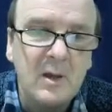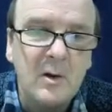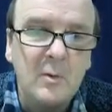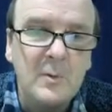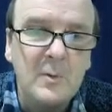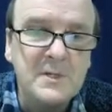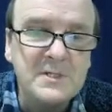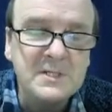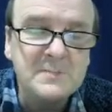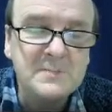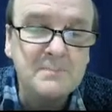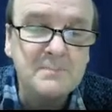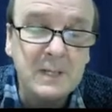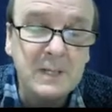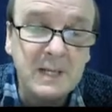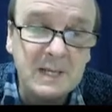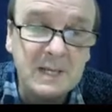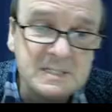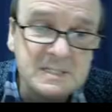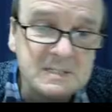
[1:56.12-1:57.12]
which is
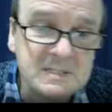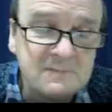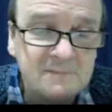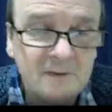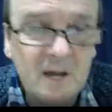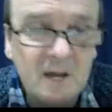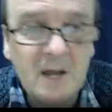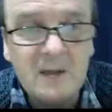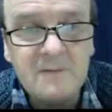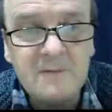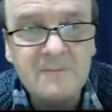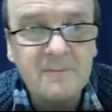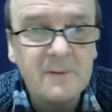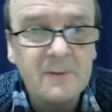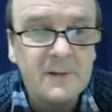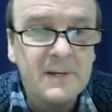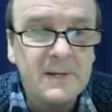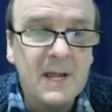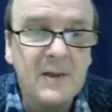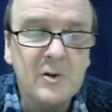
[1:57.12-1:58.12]
plus 5.
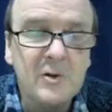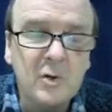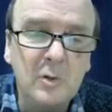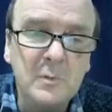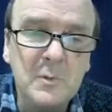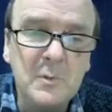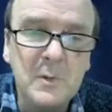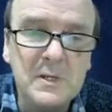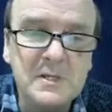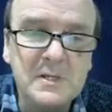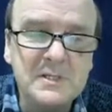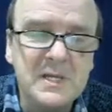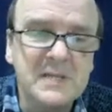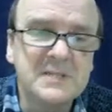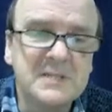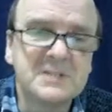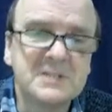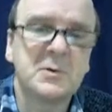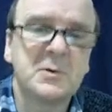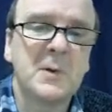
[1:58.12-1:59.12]
Now, normally when you
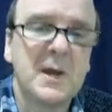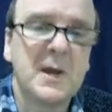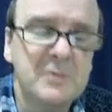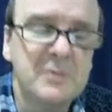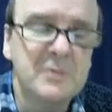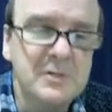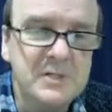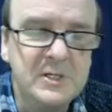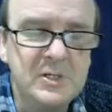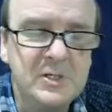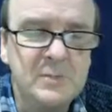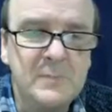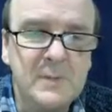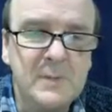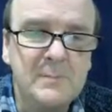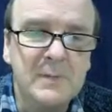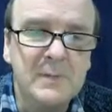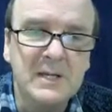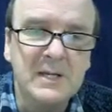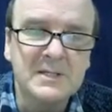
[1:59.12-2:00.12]
take a square root, it could
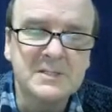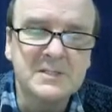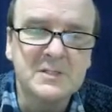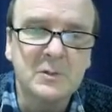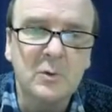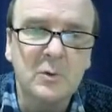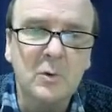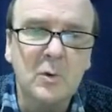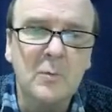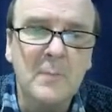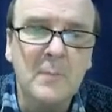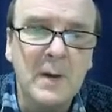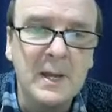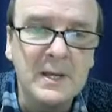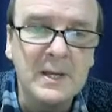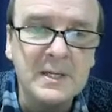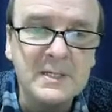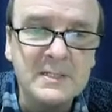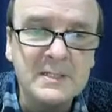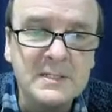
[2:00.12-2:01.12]
be plus or
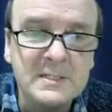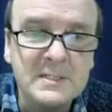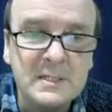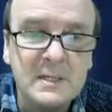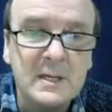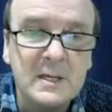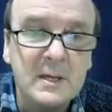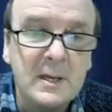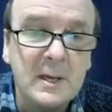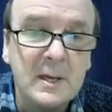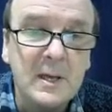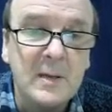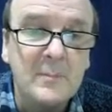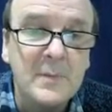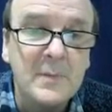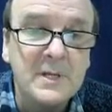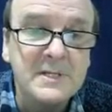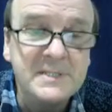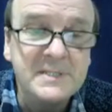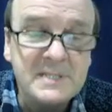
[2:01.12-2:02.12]
minus,
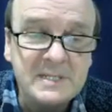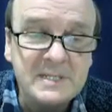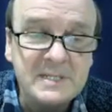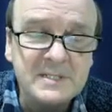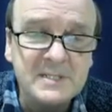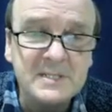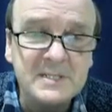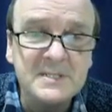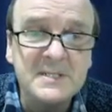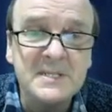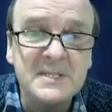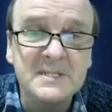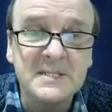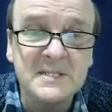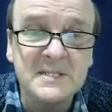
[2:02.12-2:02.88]
but distance is a